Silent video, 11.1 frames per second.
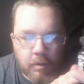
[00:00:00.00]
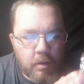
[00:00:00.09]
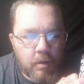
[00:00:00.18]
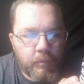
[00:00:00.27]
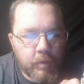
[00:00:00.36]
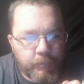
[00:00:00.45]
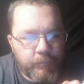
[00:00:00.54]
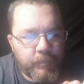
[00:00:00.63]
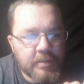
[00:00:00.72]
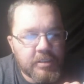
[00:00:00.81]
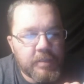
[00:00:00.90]

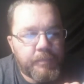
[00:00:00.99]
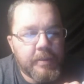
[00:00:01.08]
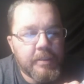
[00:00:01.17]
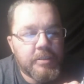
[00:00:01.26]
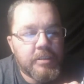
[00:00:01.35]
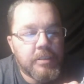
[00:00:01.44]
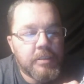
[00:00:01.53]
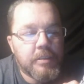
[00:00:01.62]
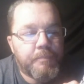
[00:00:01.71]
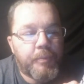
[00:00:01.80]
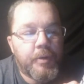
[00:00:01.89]
with VG,
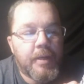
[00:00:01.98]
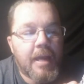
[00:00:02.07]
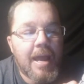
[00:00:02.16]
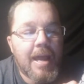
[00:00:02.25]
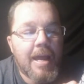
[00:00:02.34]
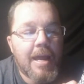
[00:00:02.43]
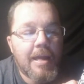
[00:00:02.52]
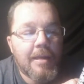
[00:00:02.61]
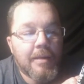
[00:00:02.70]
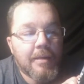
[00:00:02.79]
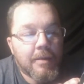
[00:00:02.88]
PG pretty
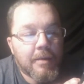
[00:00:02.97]
high.